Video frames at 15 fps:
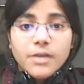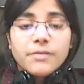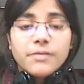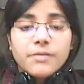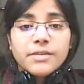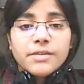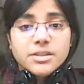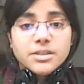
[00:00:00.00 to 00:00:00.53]

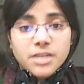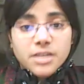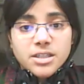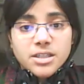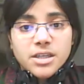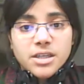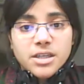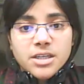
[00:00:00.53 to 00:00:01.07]
First three
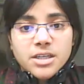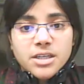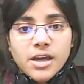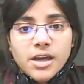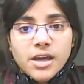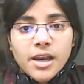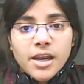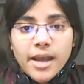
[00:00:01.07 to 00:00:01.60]
series,
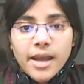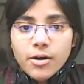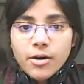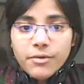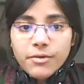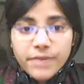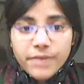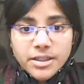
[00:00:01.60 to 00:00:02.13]
lack of
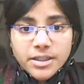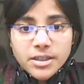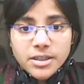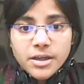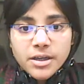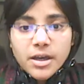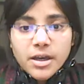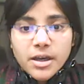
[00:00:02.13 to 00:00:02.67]
fit
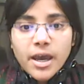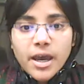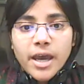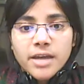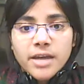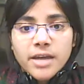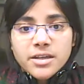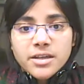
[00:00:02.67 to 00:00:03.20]

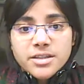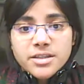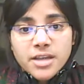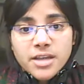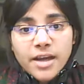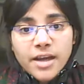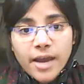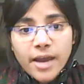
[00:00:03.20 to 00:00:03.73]
and is there
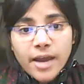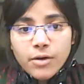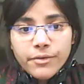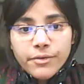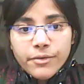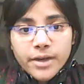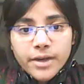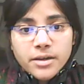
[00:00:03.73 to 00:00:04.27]
lack of
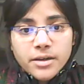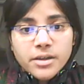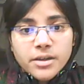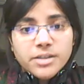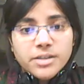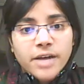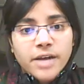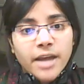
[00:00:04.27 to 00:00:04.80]
fit?
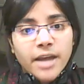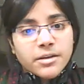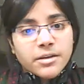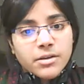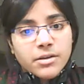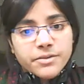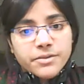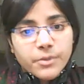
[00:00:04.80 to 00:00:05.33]
Try
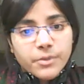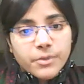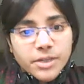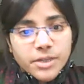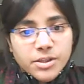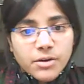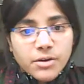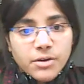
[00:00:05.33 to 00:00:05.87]

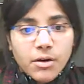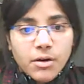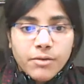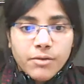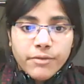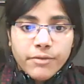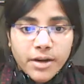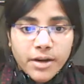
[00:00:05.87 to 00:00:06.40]
transformation of
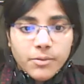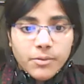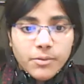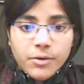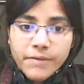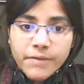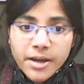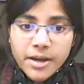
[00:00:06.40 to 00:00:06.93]
one more
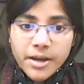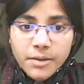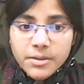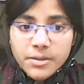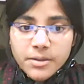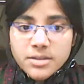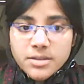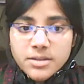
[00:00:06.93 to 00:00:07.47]

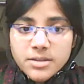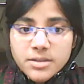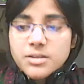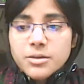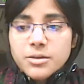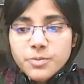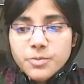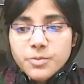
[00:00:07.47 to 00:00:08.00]
variables is
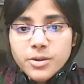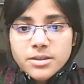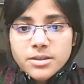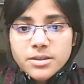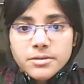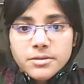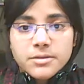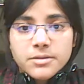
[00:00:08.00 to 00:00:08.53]

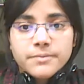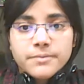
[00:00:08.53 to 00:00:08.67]
responses.